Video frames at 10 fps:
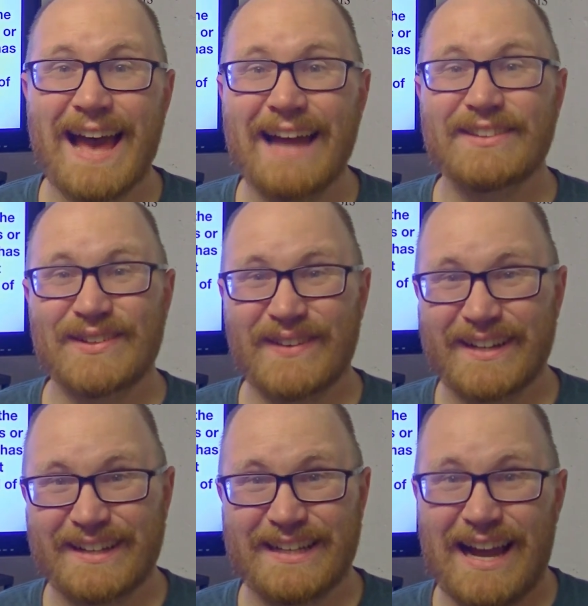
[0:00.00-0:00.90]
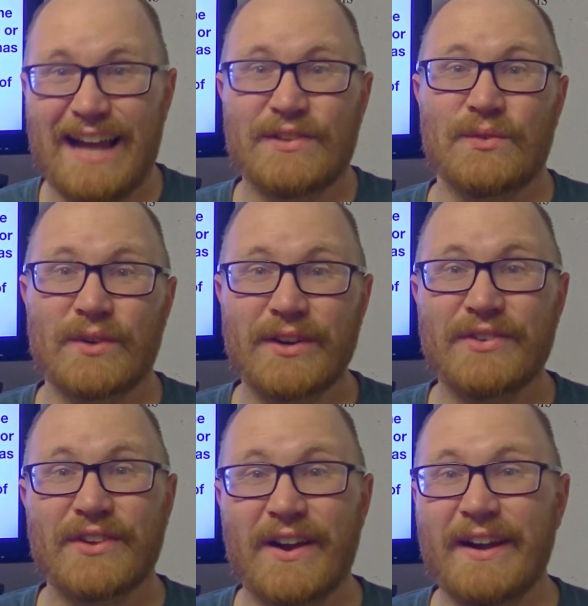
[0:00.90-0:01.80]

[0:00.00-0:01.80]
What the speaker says: That's where God's words are,